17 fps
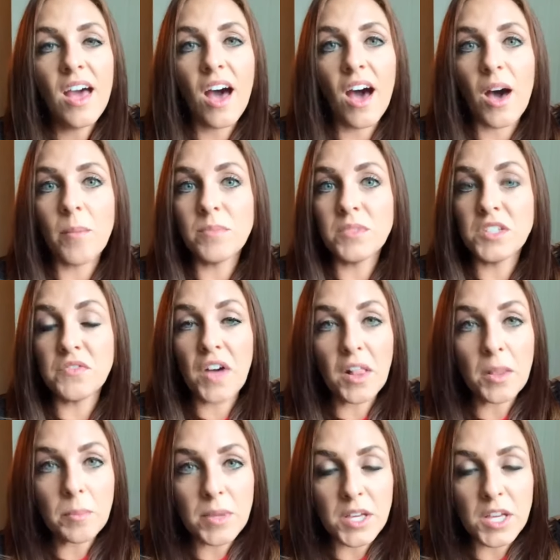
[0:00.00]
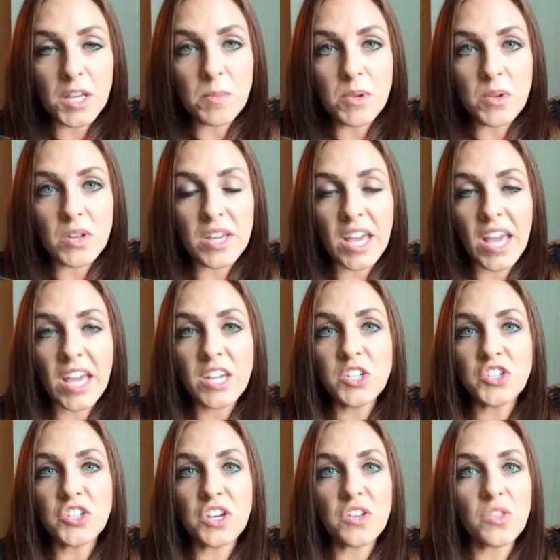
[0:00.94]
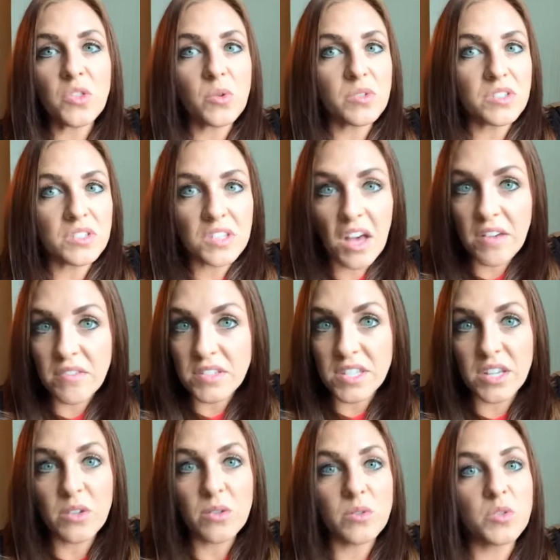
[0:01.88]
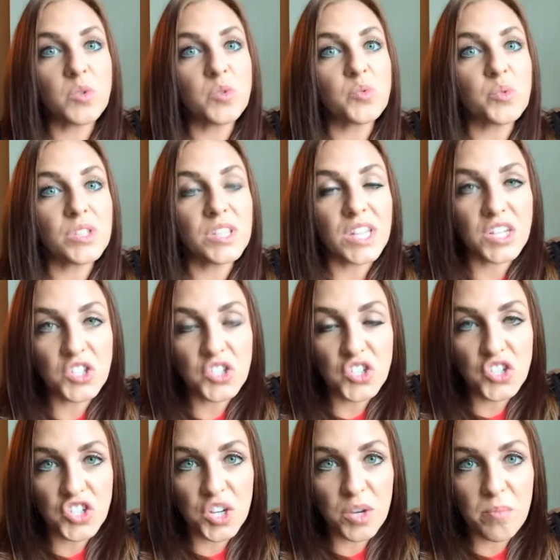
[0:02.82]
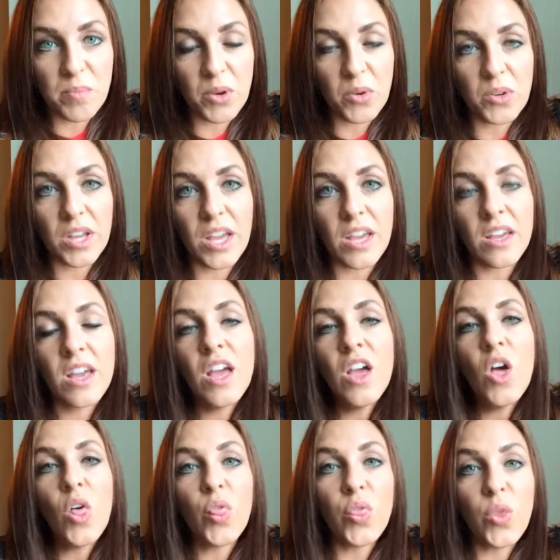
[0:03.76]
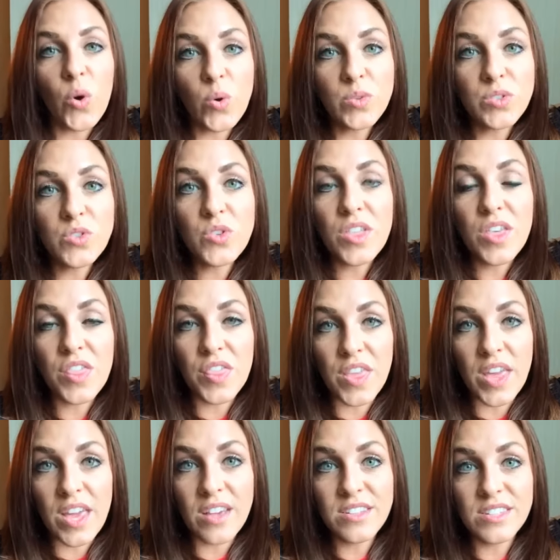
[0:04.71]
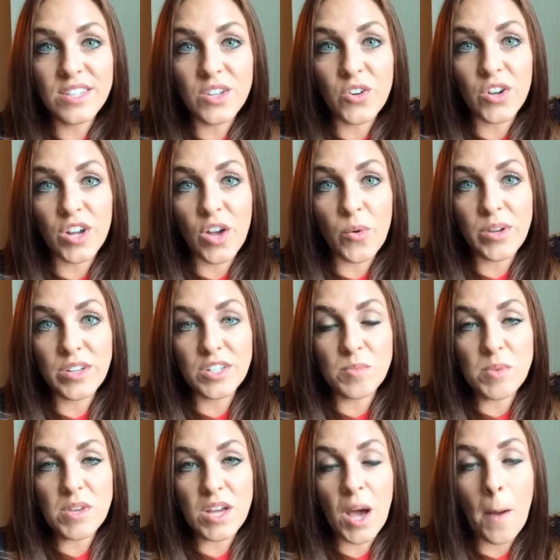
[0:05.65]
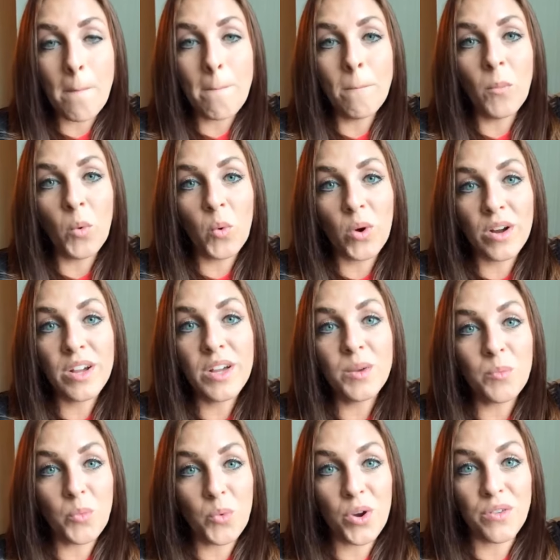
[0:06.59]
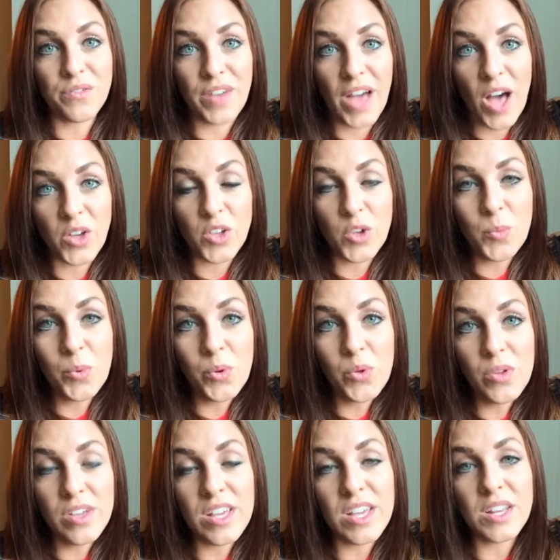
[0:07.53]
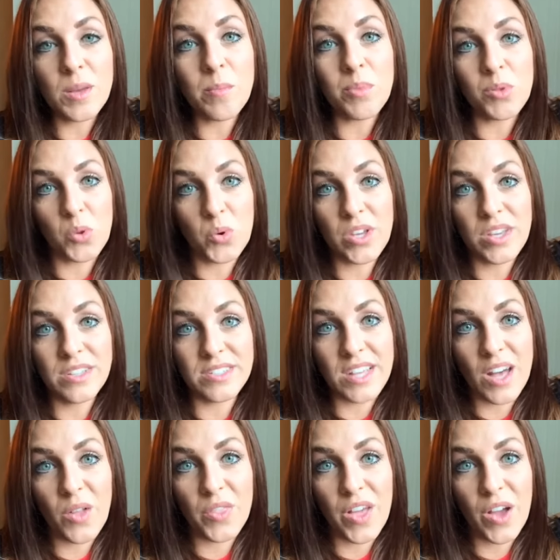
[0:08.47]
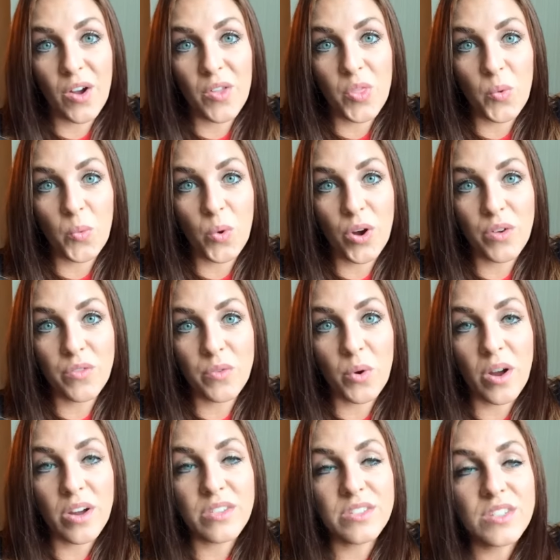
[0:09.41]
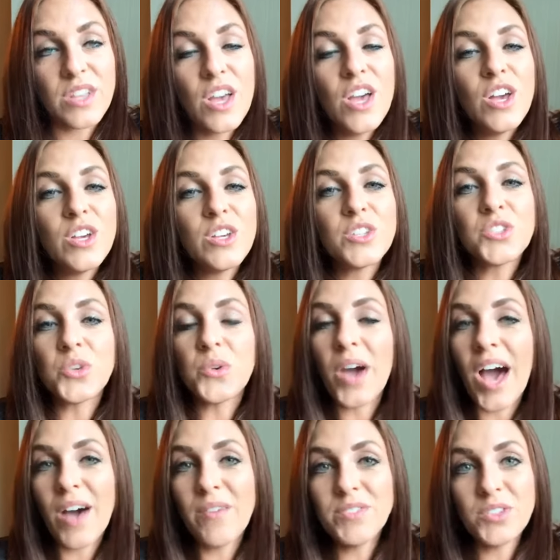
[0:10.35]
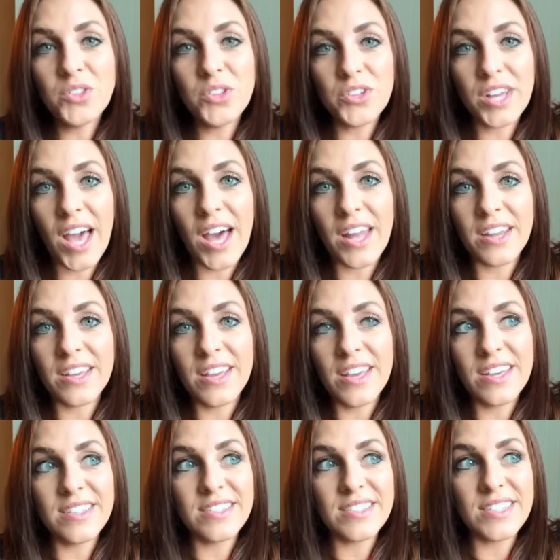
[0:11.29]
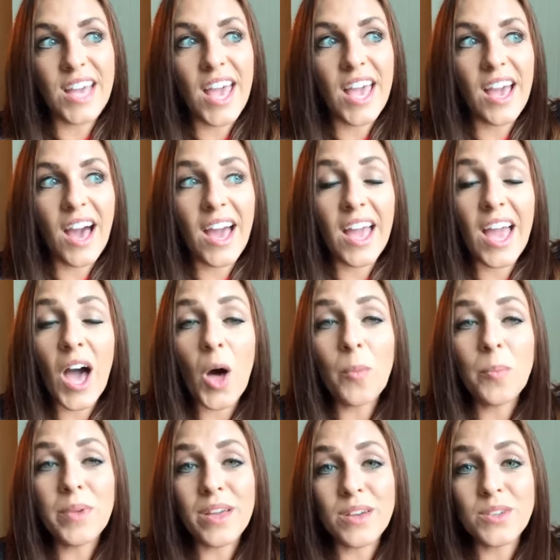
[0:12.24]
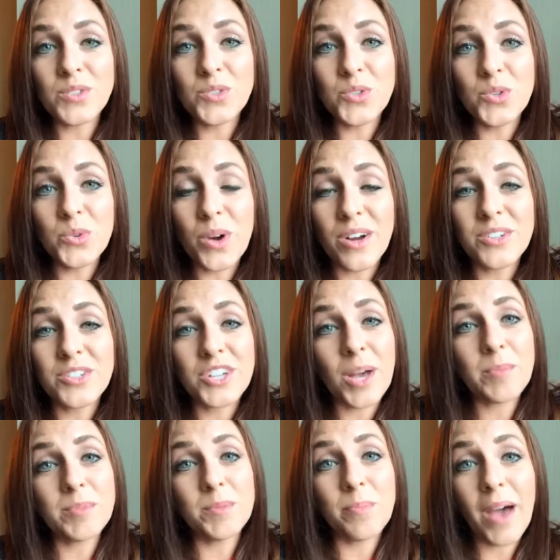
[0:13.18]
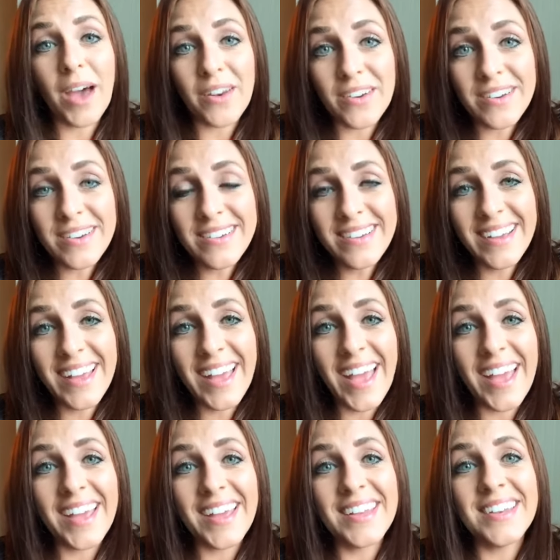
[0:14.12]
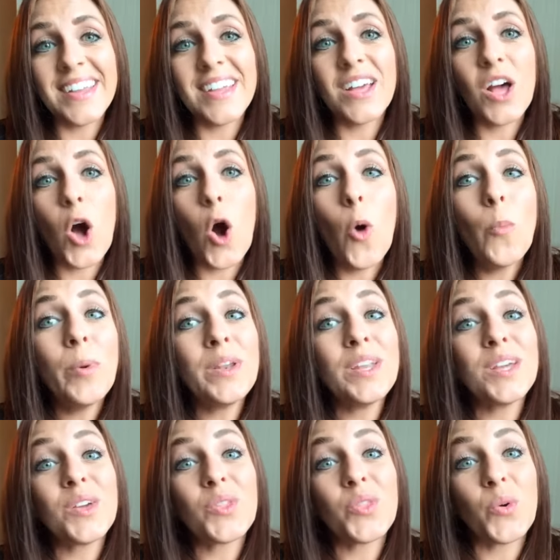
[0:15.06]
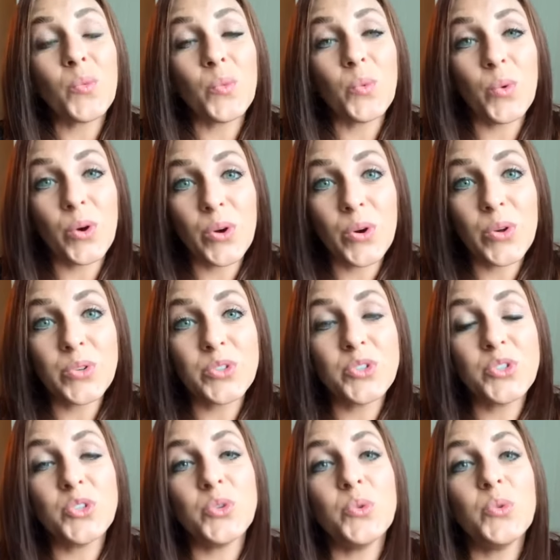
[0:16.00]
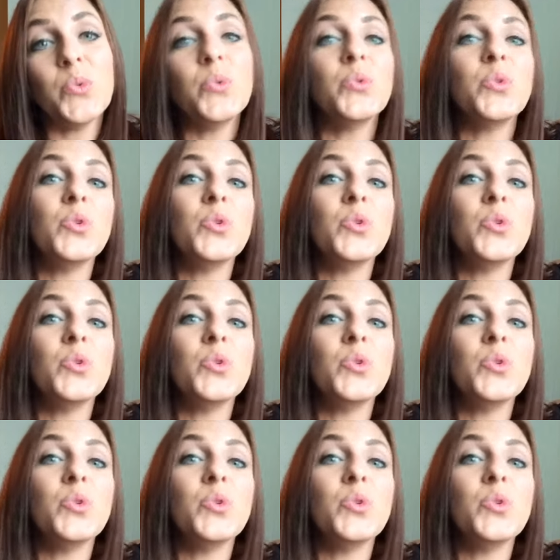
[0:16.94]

um, developing communication, those soft soft skills, those relationship building, those are the things that are going to become more and more valuable in employees out there in the workforce. So you have to look at it as AI helping us do our jobs better and opening the world to